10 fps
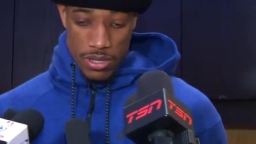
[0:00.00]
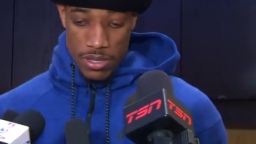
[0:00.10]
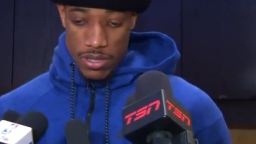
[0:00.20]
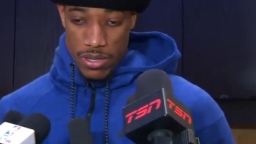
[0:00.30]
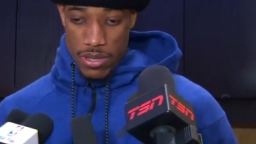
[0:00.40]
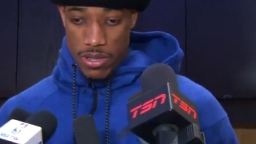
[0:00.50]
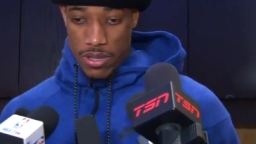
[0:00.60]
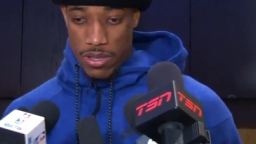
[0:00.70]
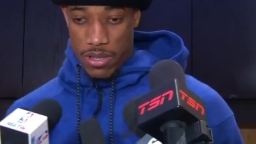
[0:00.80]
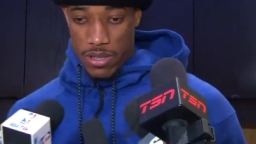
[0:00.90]
back. What's going
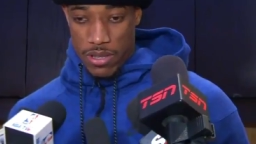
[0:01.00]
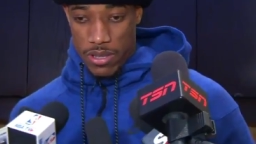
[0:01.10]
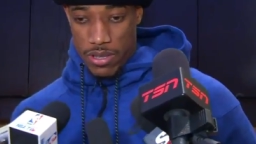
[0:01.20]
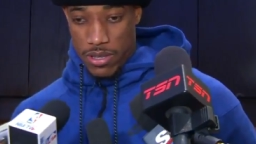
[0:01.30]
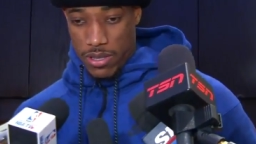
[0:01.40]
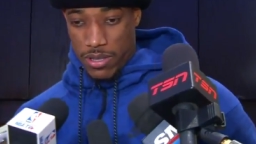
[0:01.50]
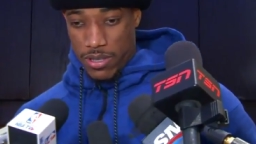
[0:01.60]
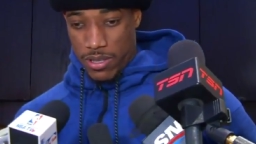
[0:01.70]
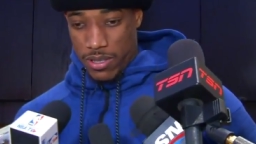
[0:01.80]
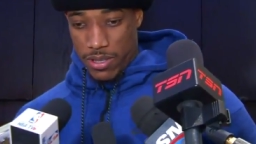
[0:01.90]
through your mind, I guess, as that's
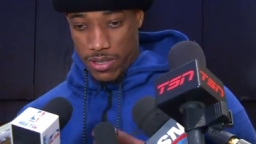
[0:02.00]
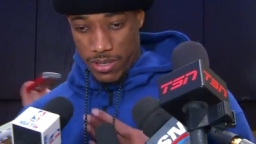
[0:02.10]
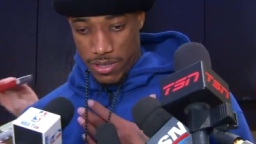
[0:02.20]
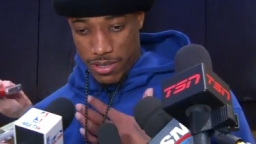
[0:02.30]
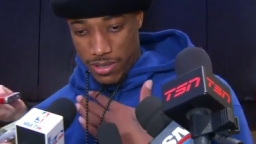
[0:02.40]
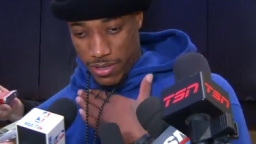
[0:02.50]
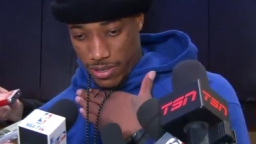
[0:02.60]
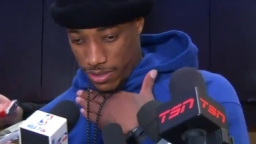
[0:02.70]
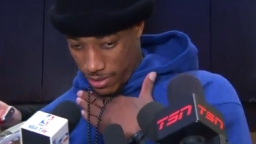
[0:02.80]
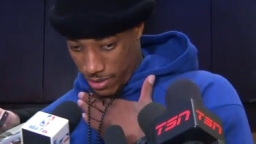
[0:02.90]
going down and you're
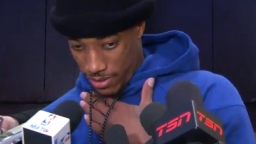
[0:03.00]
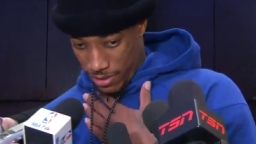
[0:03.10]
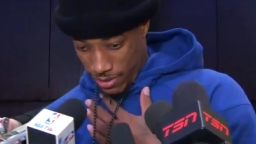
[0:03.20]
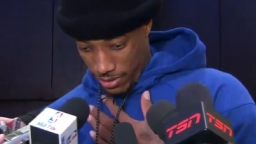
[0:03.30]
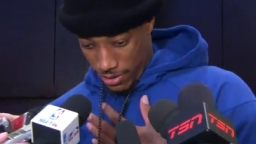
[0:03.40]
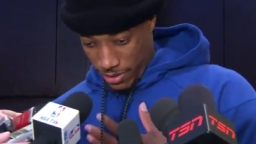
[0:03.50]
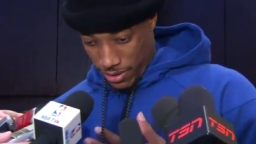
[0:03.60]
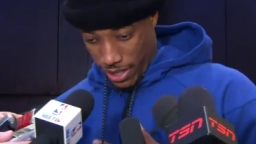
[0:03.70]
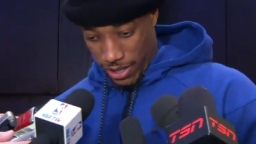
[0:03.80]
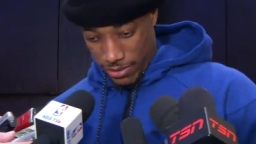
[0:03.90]
running in there?
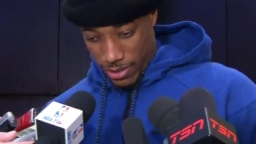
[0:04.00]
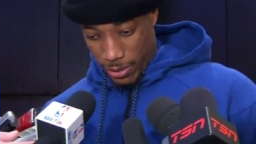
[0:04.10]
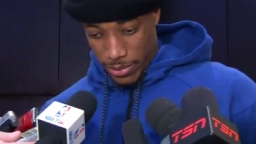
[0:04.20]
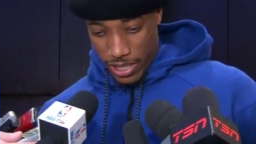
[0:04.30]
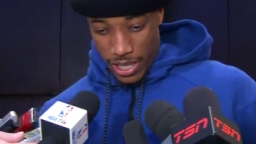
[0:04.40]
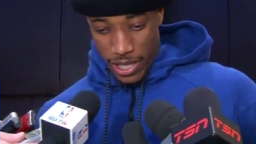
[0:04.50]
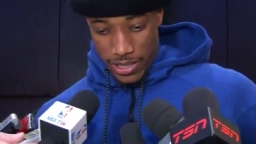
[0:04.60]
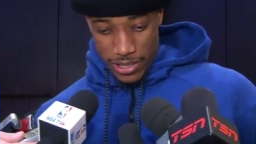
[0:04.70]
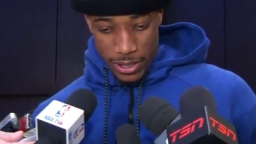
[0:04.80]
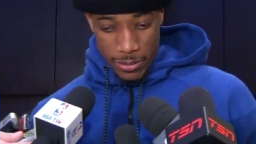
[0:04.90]
I don't know. I've been in a lot
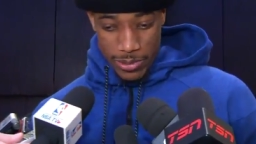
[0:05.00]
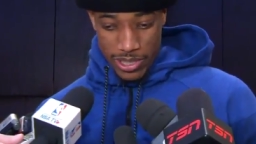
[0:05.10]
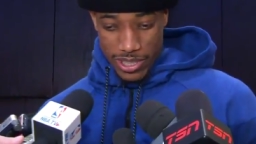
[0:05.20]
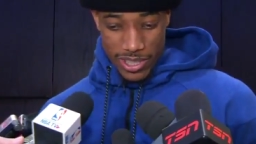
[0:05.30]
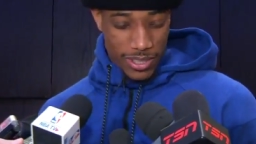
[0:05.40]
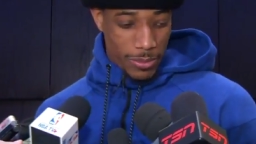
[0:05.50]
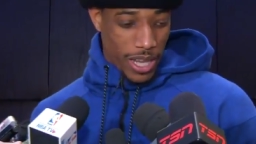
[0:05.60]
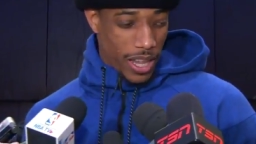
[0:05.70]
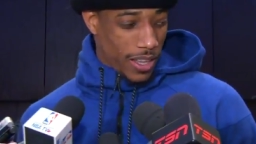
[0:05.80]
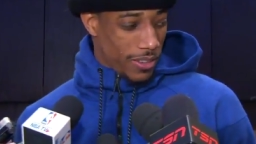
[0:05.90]
of skirmishes in my
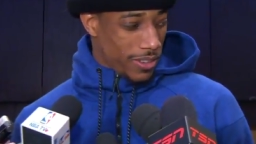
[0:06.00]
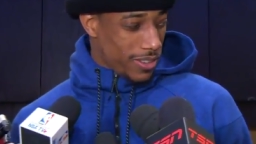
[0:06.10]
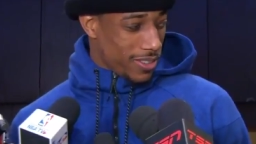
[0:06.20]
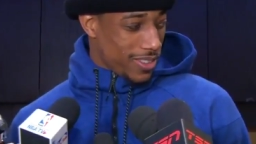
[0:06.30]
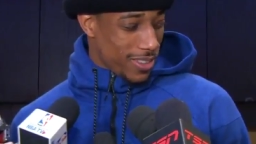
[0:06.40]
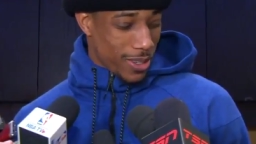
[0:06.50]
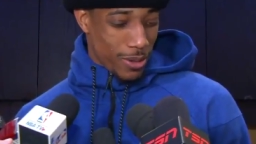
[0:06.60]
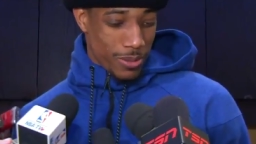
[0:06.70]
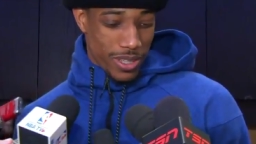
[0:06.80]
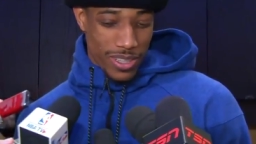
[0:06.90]
life, you
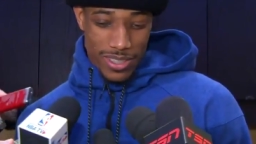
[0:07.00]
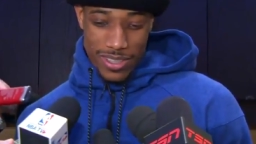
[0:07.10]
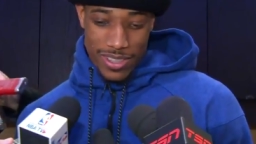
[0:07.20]
know, but,